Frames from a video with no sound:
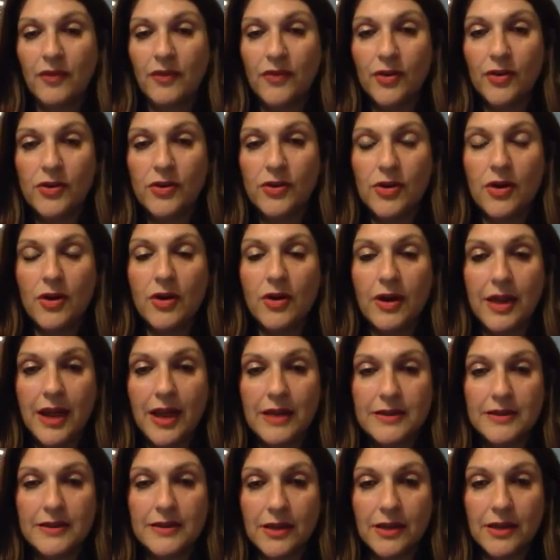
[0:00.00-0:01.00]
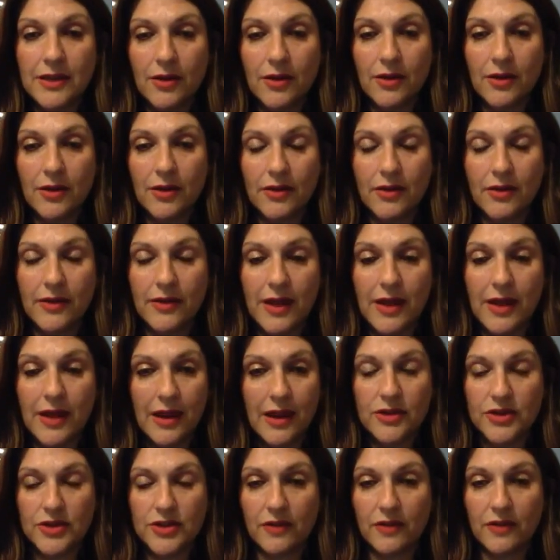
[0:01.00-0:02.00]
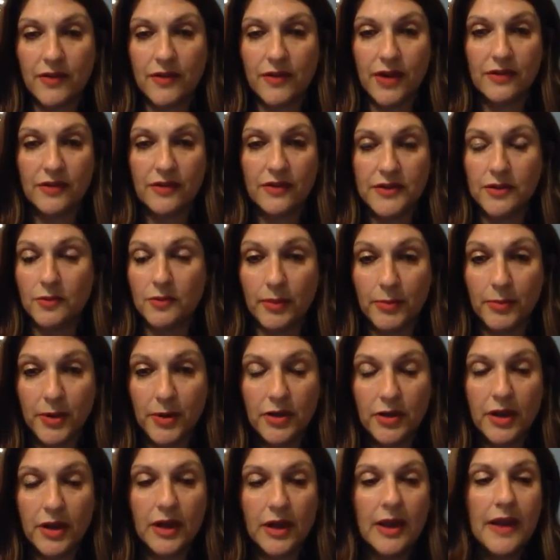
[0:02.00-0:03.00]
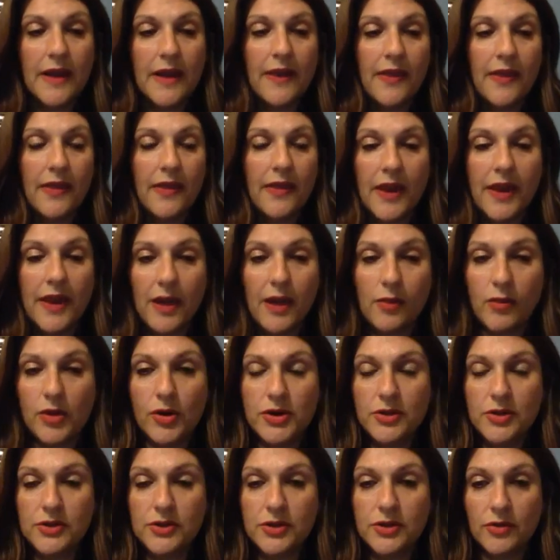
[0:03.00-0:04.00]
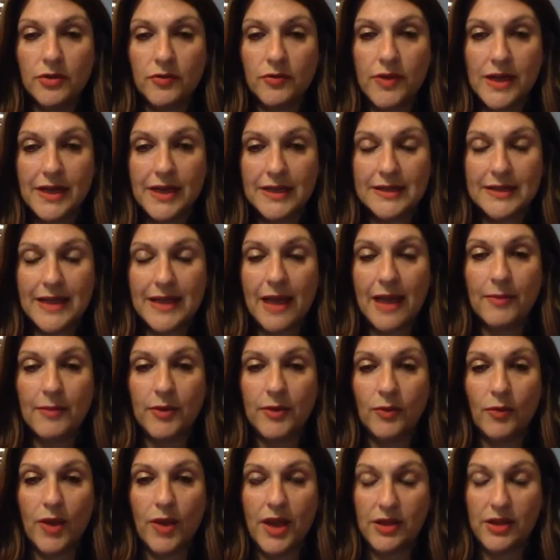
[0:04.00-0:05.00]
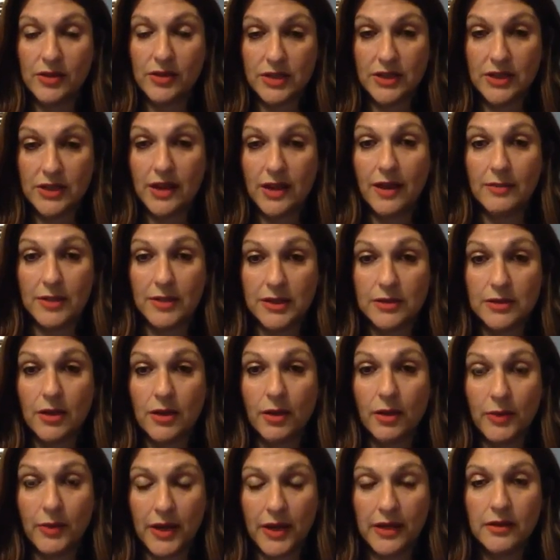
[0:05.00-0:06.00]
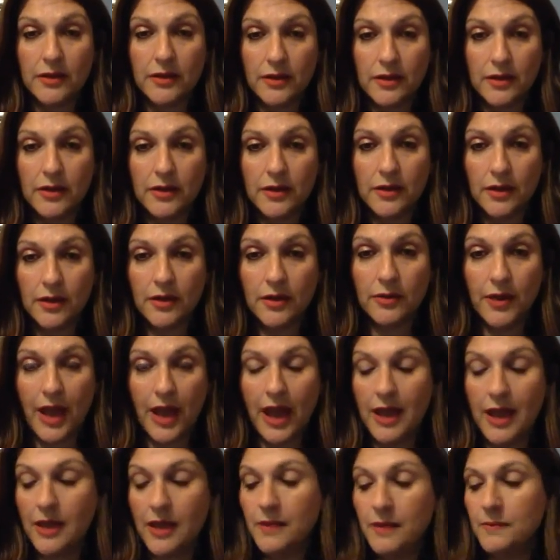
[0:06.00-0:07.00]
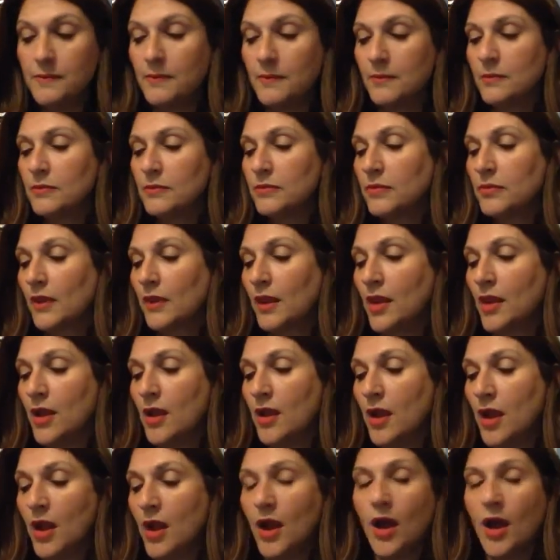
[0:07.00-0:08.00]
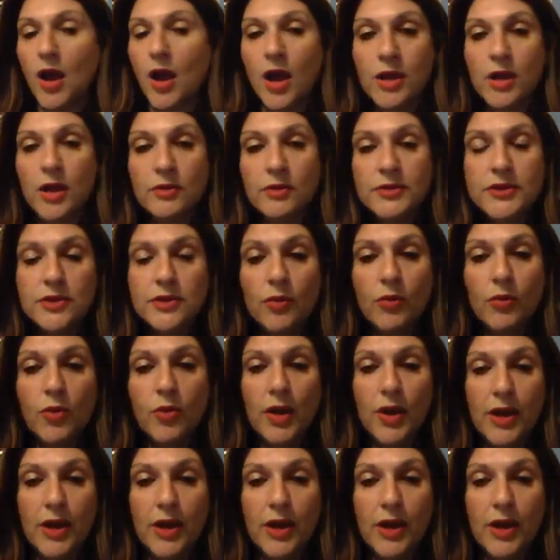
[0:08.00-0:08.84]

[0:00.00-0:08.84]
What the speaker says: If you're not getting on that couch every afternoon with a book, then I want you to re-examine where your time is going, okay? I also